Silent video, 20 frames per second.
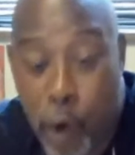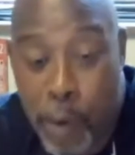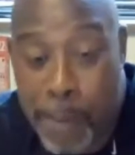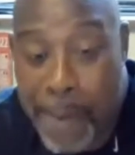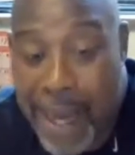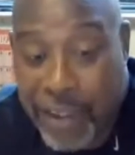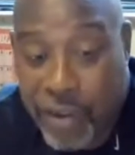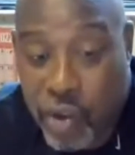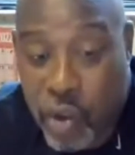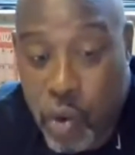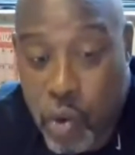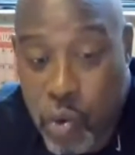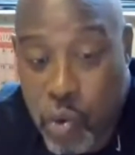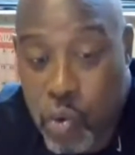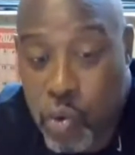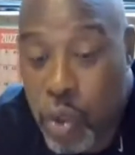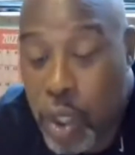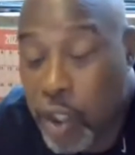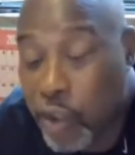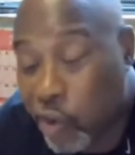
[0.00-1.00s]
my school
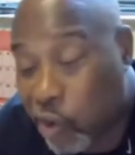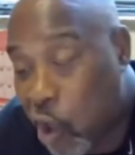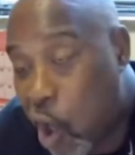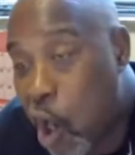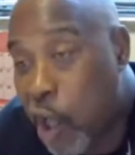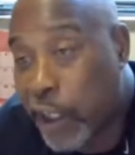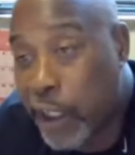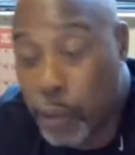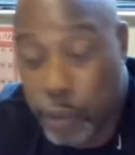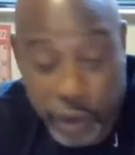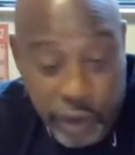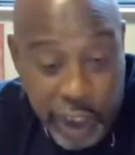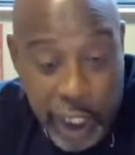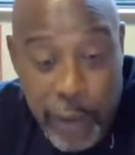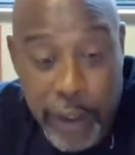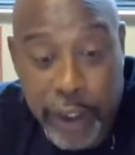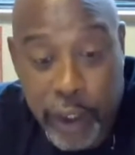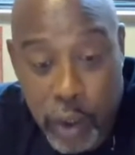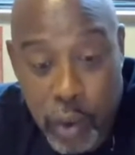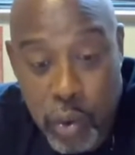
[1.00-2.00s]
started. It was
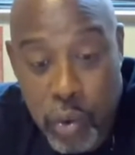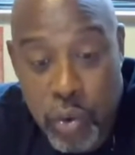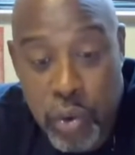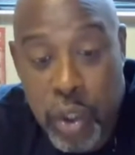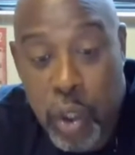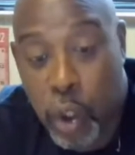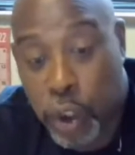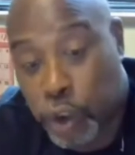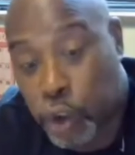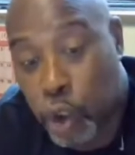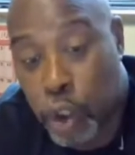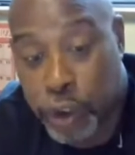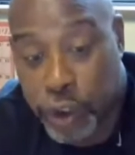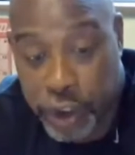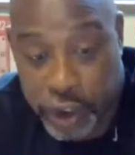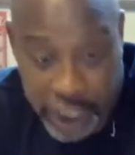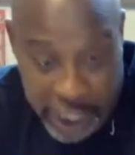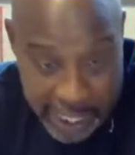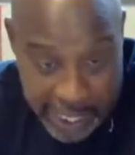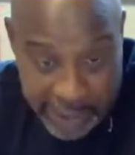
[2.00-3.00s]
Syracuse or Georgia
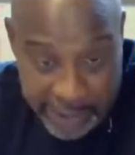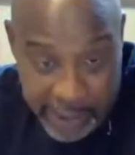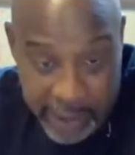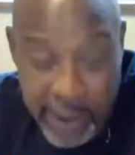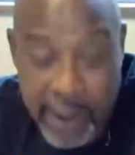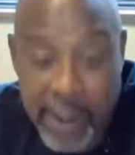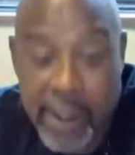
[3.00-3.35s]
Tech.